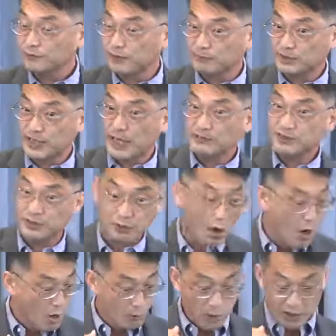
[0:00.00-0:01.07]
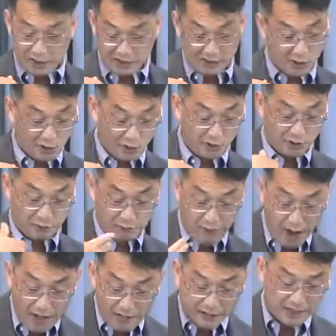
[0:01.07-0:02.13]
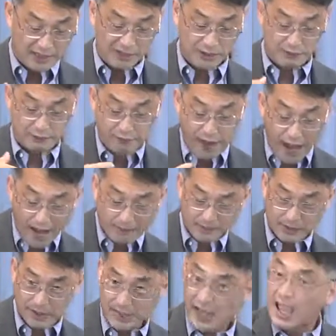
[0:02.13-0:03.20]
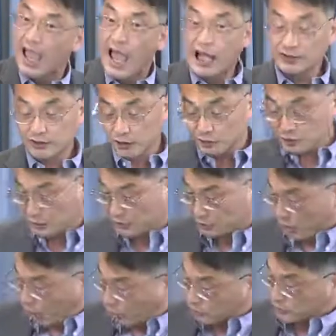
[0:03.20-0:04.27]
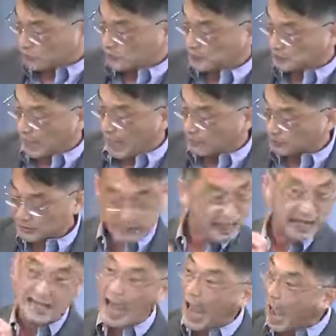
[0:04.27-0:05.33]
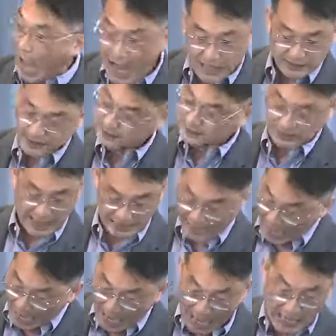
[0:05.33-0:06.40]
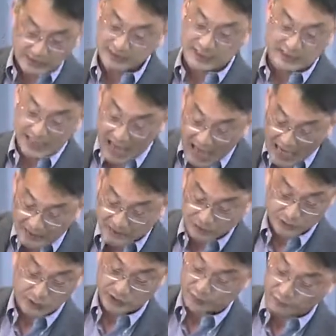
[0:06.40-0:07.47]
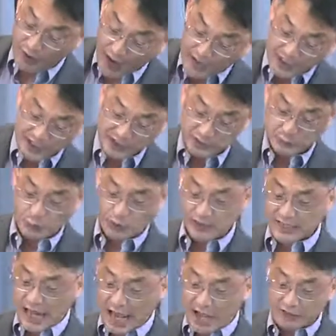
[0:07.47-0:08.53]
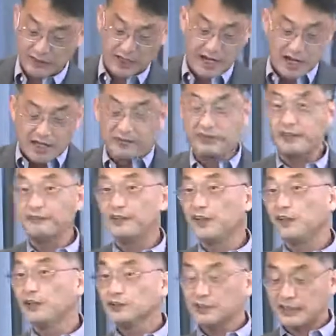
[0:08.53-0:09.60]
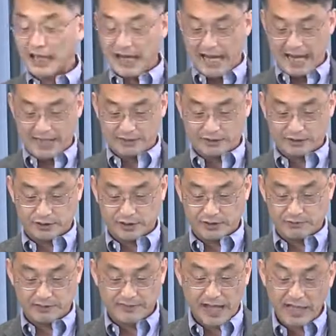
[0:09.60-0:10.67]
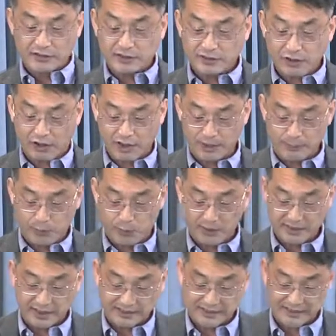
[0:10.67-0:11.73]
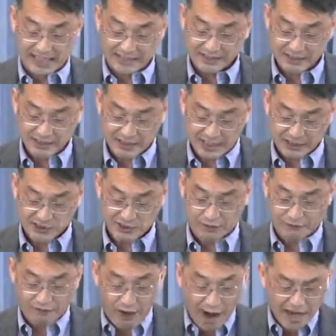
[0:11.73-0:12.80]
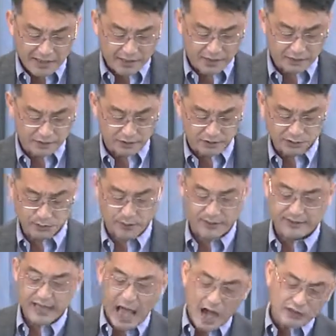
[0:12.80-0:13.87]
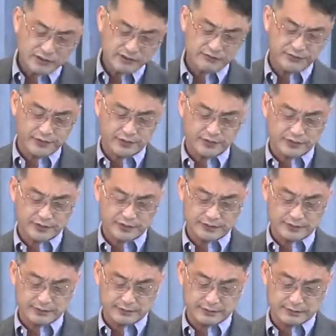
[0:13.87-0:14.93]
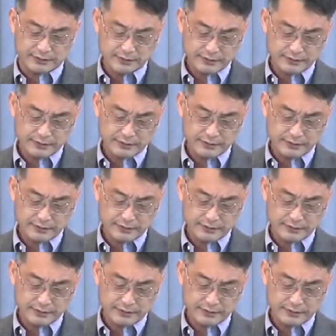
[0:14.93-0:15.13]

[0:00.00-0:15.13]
from Samson, we're going to kill your father and your family. And so she goes to Samson and asks and asks and asks until he's finally he's worn down. He reveals the answer, and with that starting point, there's an escalation of violence onto a thousand Philistines